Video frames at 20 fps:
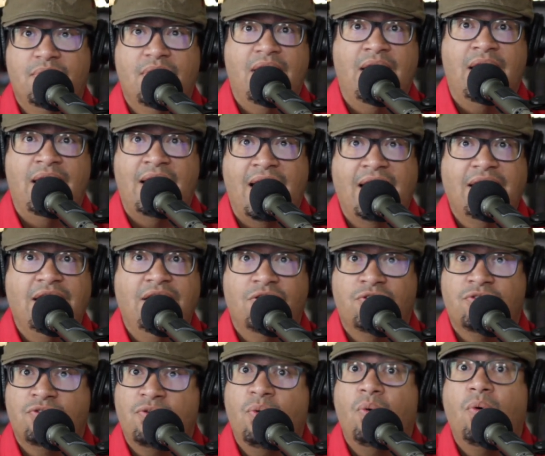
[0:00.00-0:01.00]
And I need to
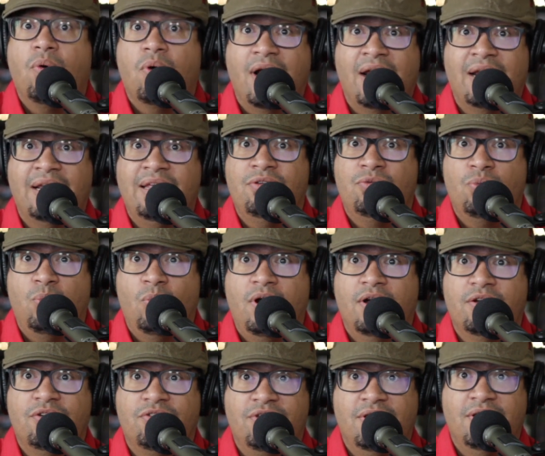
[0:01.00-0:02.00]
score at least
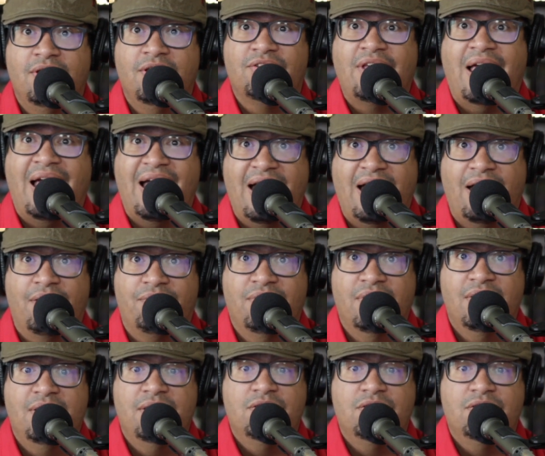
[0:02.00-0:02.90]
once in this half